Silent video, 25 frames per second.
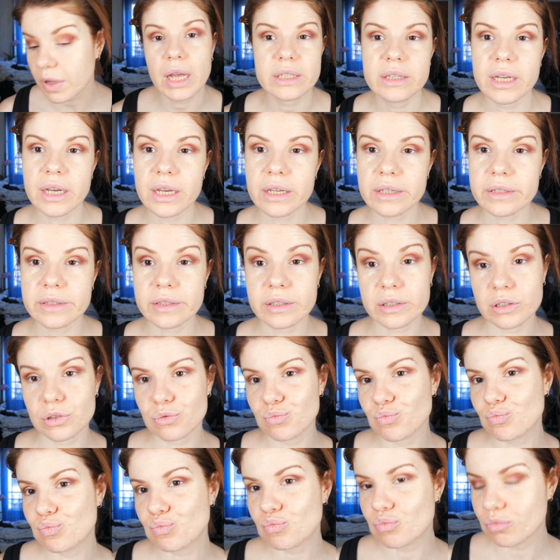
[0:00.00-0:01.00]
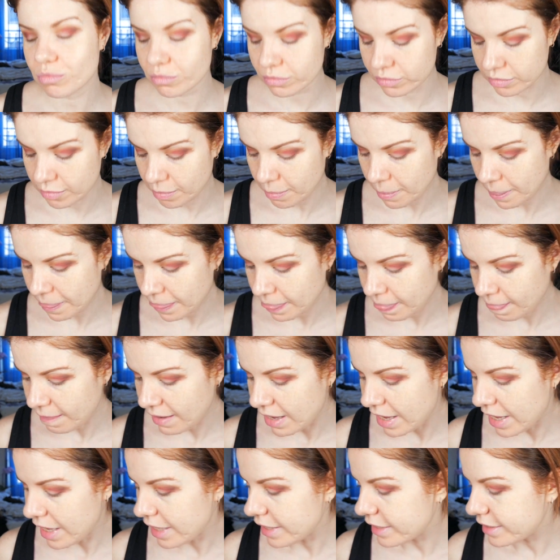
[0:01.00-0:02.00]
This.
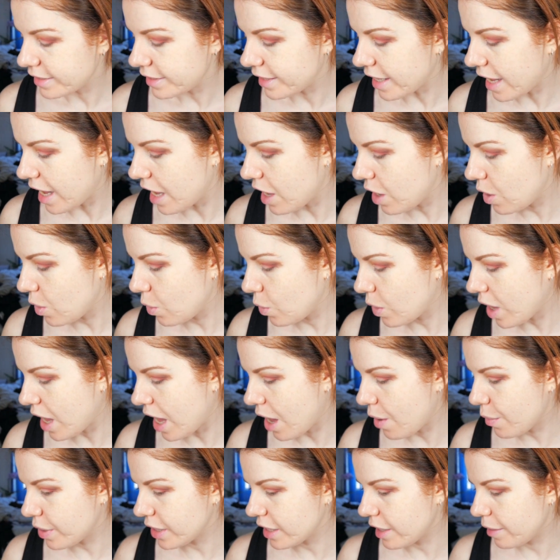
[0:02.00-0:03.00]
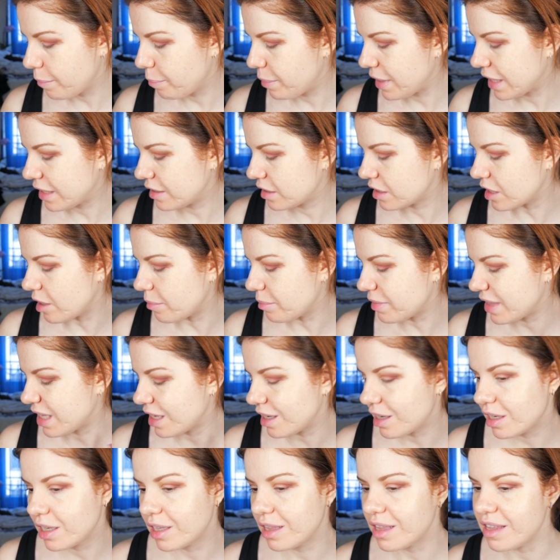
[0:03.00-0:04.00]
Now I want to pick
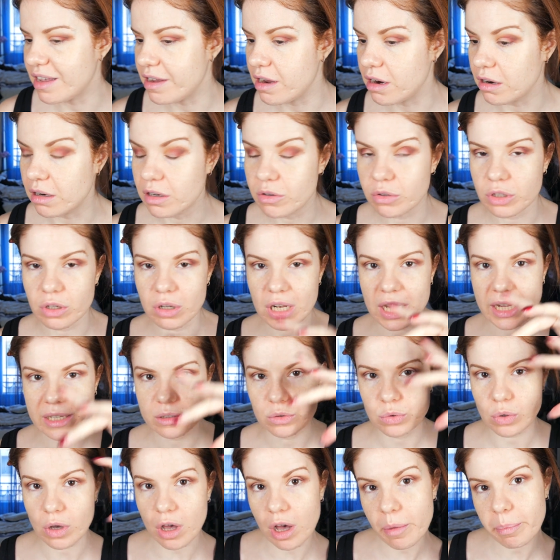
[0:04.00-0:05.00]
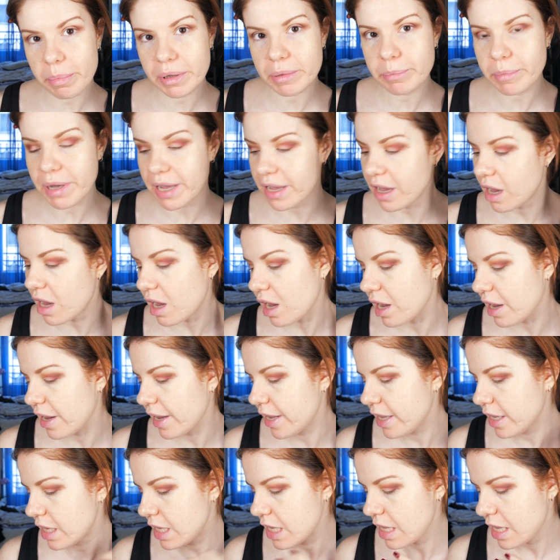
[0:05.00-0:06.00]
something clear, you know, like to open my
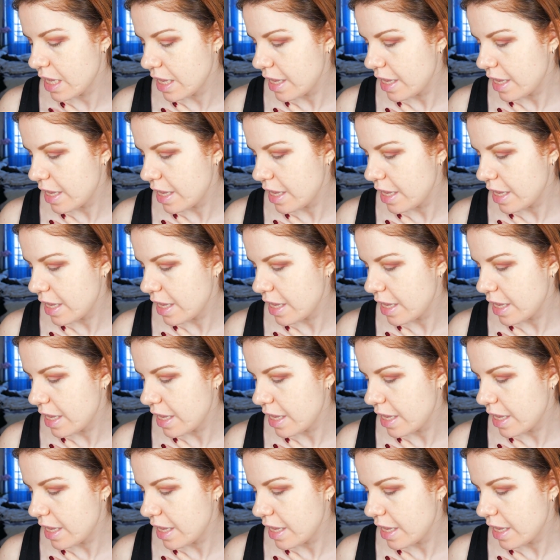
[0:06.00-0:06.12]
eye.